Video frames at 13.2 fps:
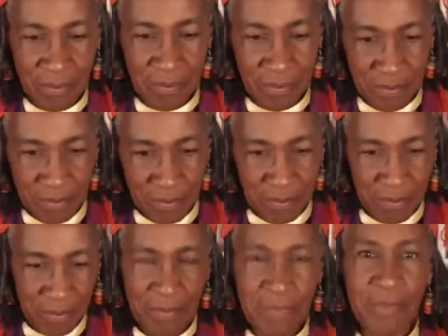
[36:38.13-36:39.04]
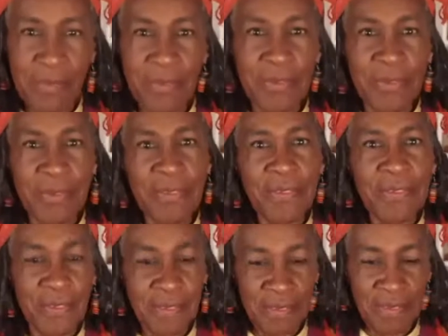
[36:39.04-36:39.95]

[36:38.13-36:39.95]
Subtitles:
I can do